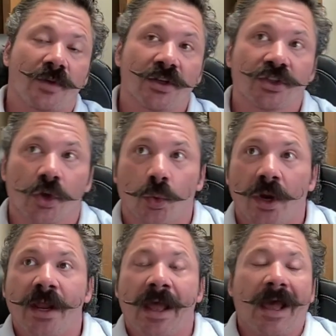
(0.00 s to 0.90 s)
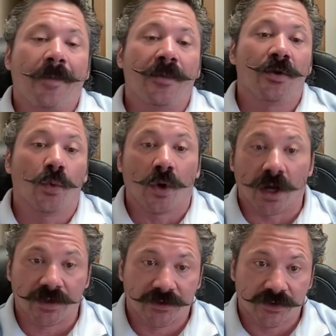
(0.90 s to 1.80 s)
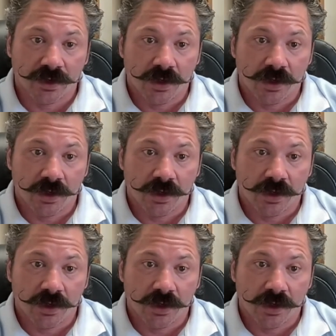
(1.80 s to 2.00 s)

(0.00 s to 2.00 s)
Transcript: So what happened was